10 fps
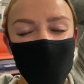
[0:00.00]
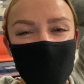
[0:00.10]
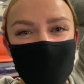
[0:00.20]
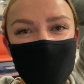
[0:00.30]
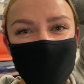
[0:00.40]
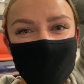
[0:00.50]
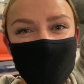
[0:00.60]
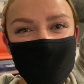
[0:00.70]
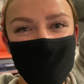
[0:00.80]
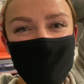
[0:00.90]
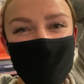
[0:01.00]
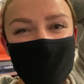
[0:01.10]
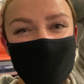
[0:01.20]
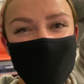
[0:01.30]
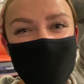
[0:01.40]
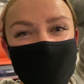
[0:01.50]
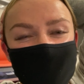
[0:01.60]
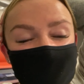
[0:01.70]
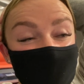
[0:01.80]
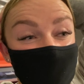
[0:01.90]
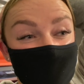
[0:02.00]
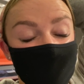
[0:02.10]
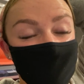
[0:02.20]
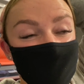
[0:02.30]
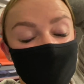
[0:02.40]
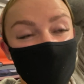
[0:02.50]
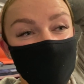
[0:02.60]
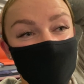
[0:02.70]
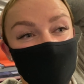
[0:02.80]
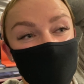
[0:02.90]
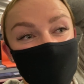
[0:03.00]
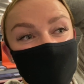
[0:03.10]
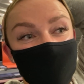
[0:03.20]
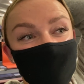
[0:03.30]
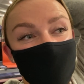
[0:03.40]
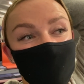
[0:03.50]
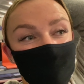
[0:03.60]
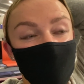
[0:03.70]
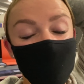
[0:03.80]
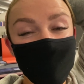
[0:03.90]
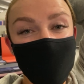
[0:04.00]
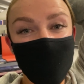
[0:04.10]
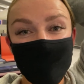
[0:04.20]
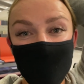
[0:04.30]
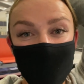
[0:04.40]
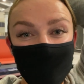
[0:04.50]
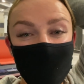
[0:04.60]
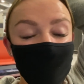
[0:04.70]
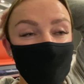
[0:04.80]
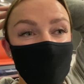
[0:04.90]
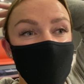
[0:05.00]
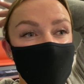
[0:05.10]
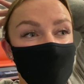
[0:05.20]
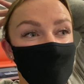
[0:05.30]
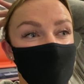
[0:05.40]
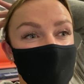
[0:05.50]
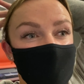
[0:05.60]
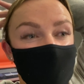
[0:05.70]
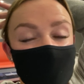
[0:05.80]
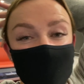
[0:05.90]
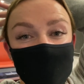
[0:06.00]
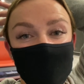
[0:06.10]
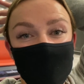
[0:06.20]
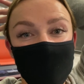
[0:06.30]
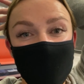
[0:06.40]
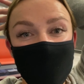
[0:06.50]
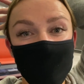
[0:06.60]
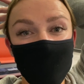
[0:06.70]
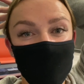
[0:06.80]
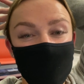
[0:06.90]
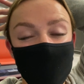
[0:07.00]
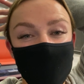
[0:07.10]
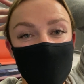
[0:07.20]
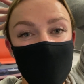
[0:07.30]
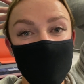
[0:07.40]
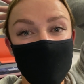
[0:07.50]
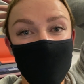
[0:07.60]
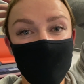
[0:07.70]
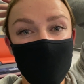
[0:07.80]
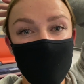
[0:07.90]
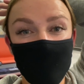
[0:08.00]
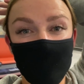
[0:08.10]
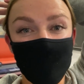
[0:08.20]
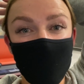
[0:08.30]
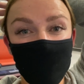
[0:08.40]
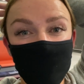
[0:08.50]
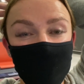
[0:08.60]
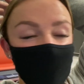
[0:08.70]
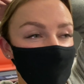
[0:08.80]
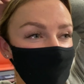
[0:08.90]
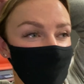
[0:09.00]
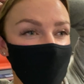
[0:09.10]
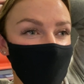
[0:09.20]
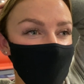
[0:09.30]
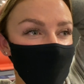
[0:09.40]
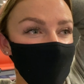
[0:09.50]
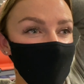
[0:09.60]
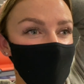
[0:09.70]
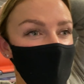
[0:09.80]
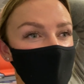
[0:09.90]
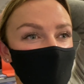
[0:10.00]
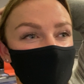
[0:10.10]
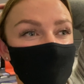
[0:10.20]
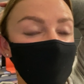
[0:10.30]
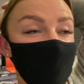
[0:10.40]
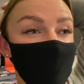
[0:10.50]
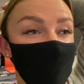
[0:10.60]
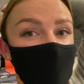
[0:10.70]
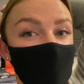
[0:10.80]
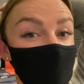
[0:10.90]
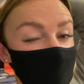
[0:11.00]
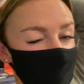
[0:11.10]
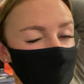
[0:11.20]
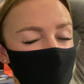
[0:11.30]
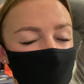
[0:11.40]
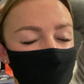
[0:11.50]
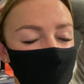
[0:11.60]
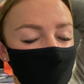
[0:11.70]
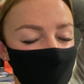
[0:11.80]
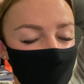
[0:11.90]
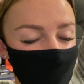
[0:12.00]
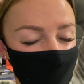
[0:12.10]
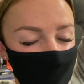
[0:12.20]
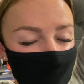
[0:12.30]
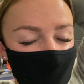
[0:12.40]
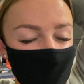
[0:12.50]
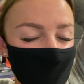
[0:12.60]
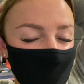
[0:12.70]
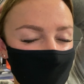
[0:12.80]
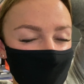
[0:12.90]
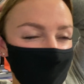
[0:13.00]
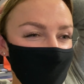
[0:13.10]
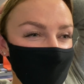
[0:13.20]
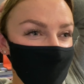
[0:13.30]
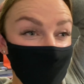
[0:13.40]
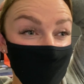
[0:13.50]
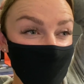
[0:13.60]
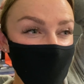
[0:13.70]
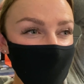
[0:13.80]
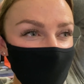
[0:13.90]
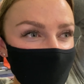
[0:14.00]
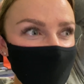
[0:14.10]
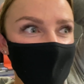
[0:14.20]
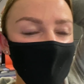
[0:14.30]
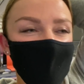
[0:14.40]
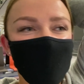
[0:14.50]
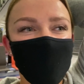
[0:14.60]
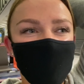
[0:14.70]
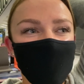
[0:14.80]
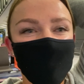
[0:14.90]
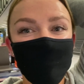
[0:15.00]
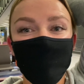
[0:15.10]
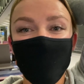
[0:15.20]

All right, you guys, we're boarding now. Do you know what's crazy? The last half an hour has been a mad rush. I don't know how I had 16 hours and then the last half an hour is a rush. That's ridiculous. After the shower, the beautiful, beautiful, blissful shower, I um,